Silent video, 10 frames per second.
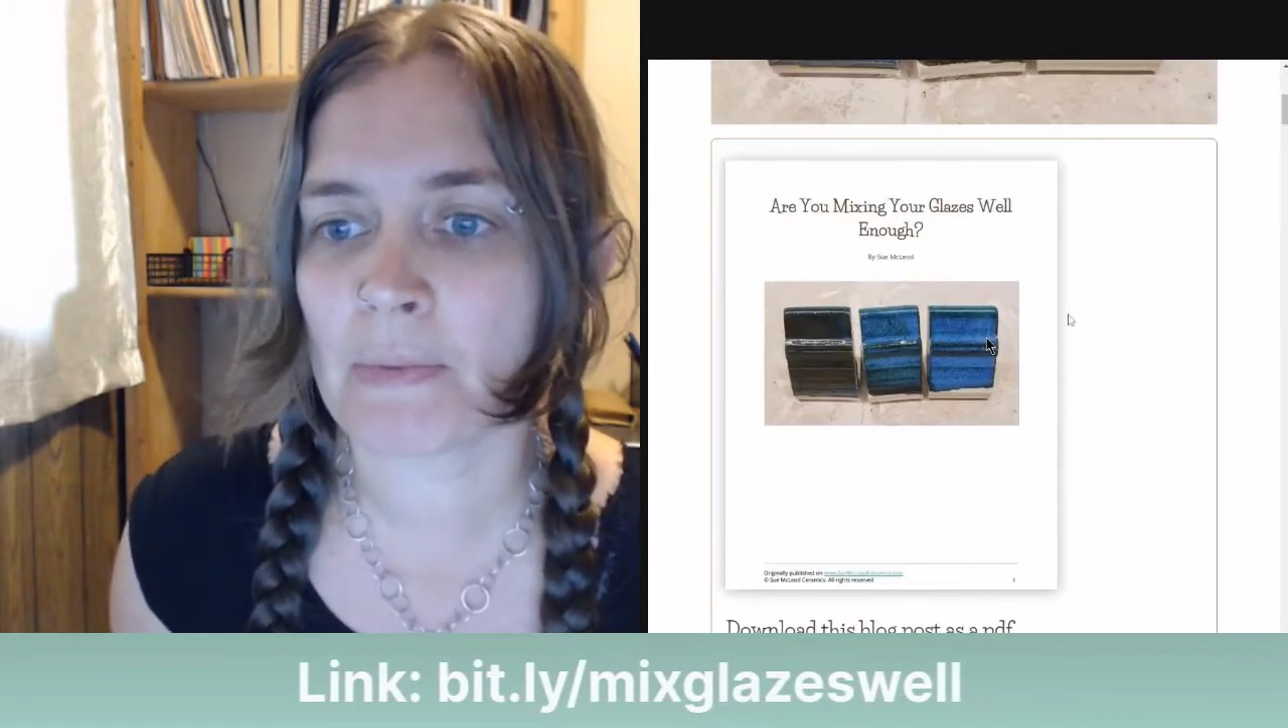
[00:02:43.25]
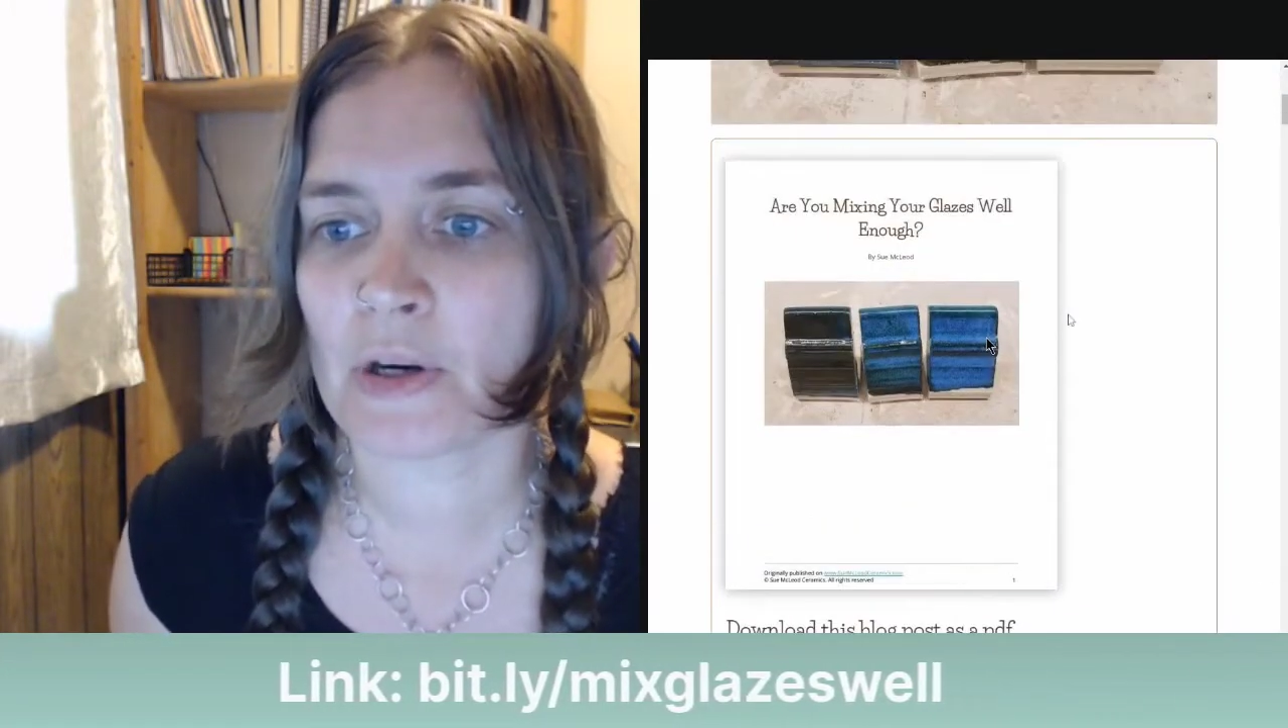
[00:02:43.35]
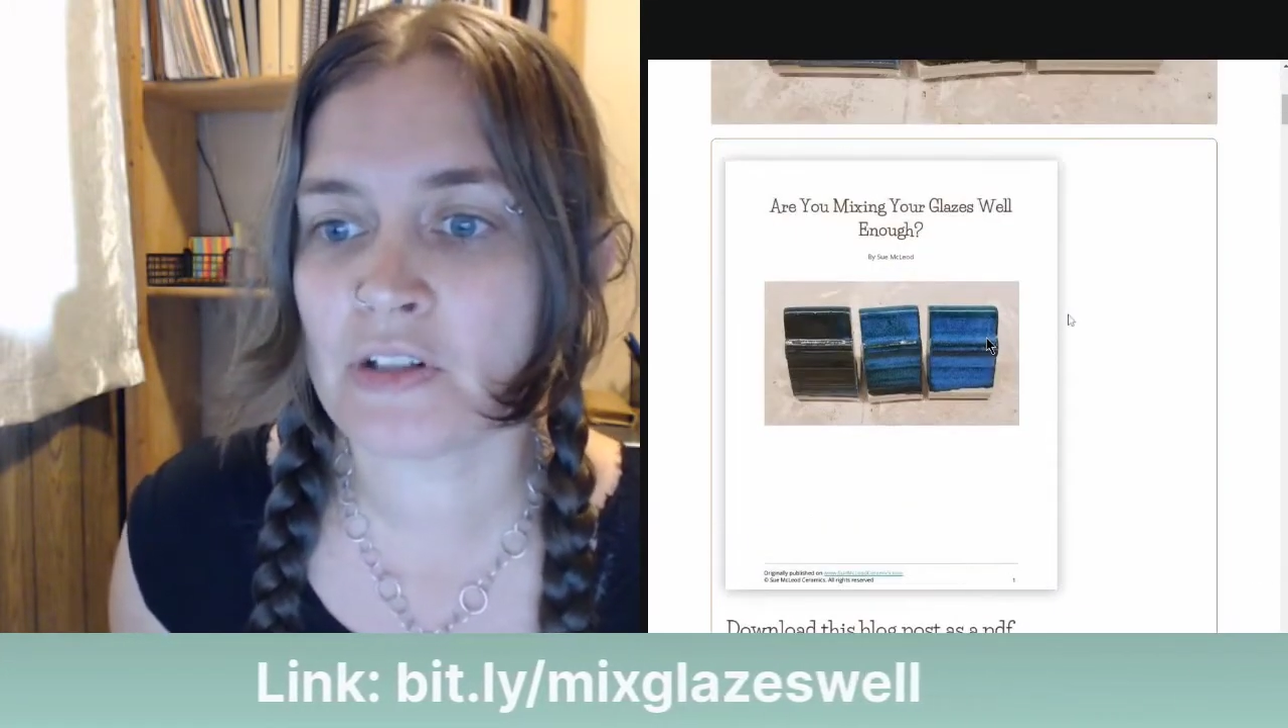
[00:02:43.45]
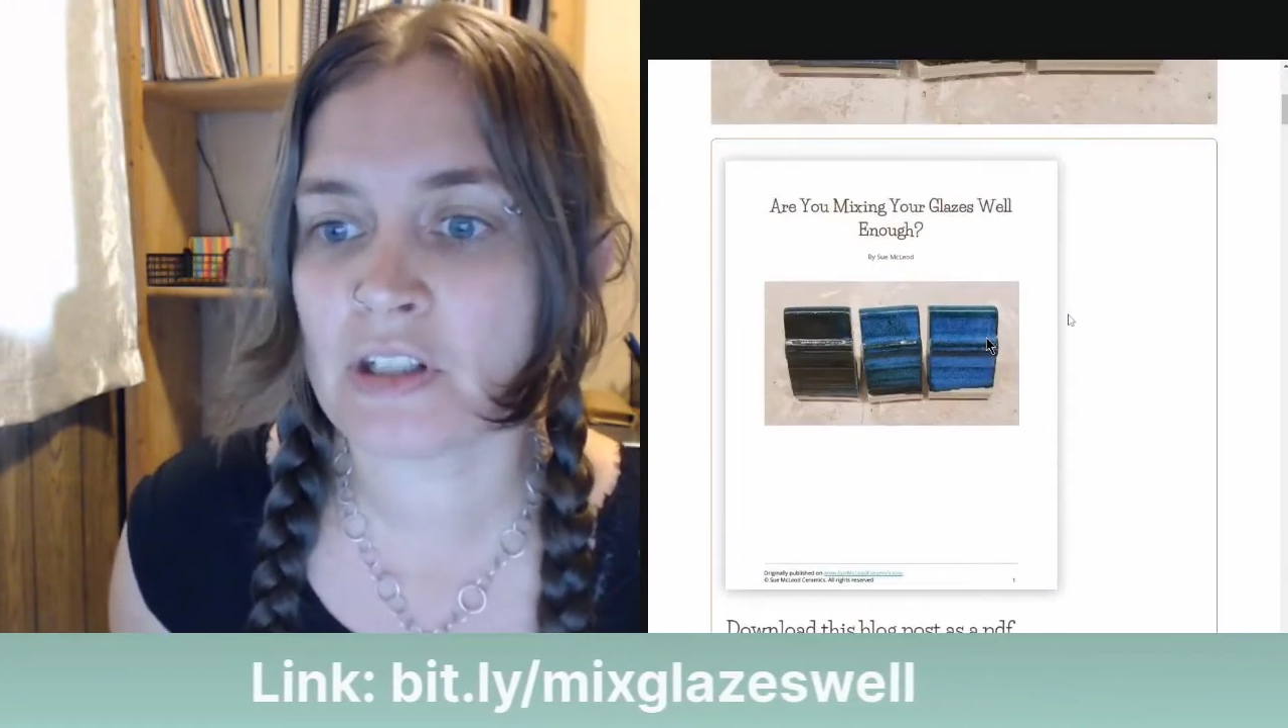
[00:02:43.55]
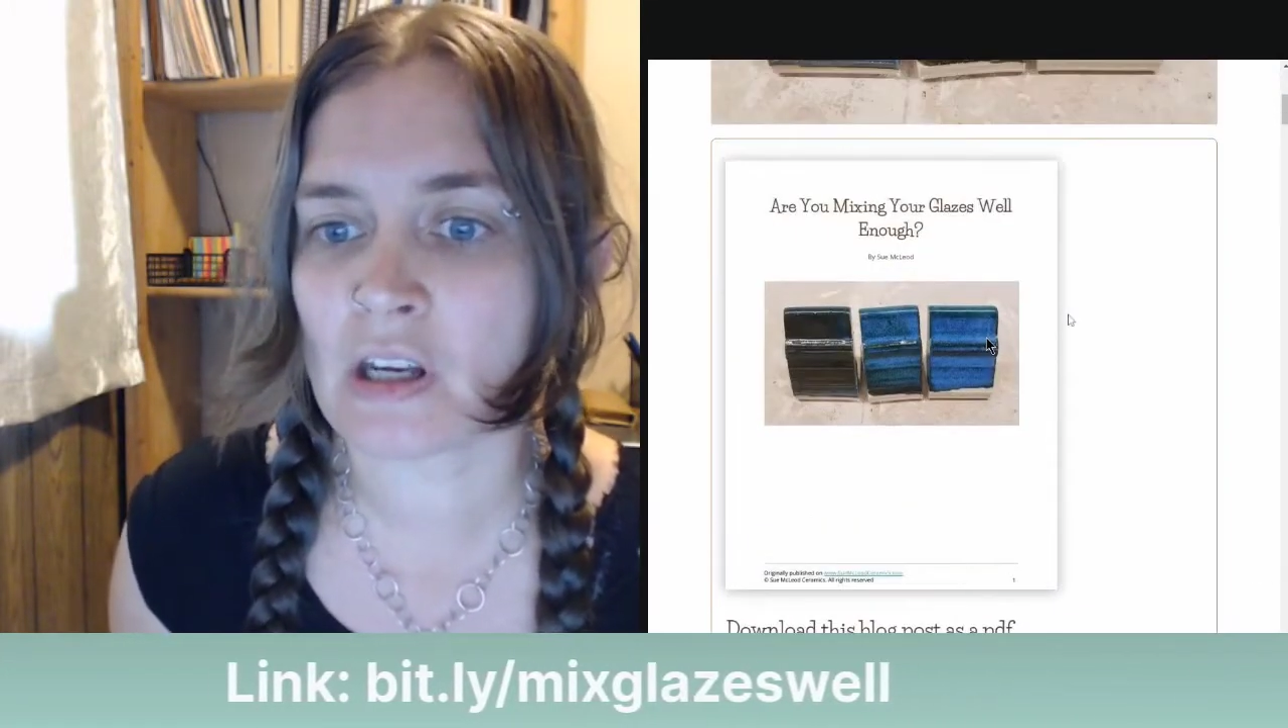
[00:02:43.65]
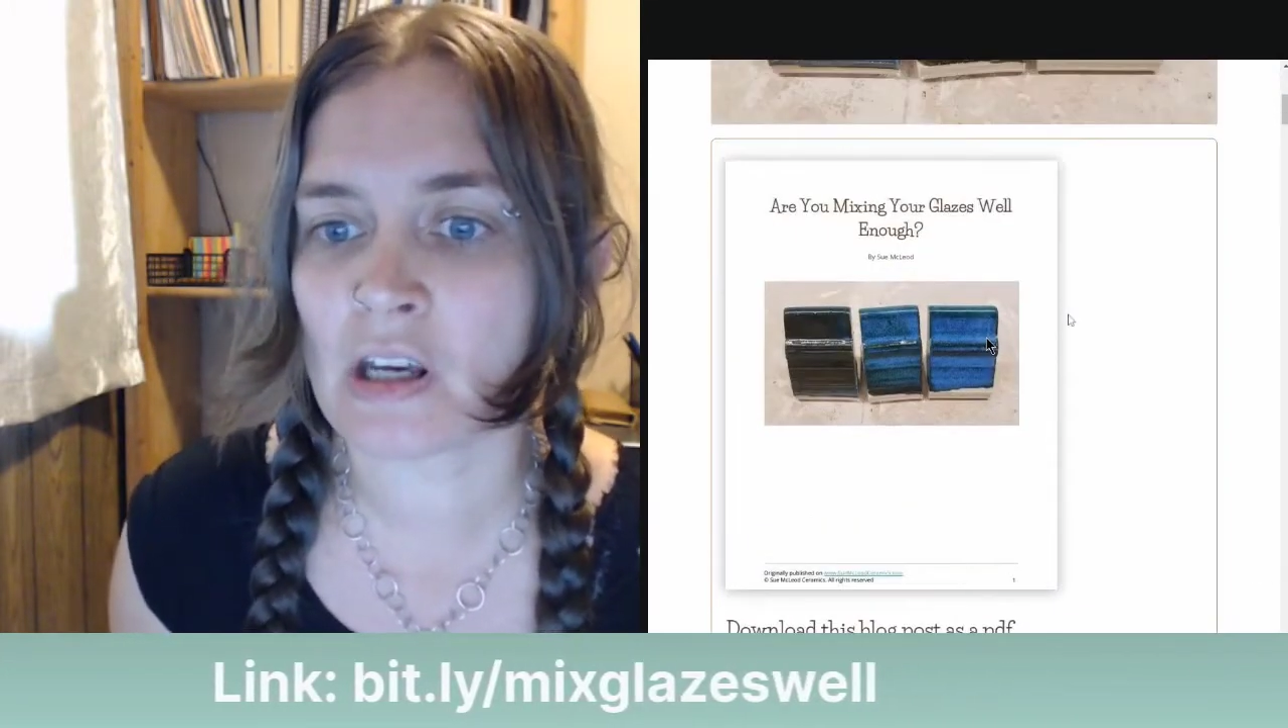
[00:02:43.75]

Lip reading: post,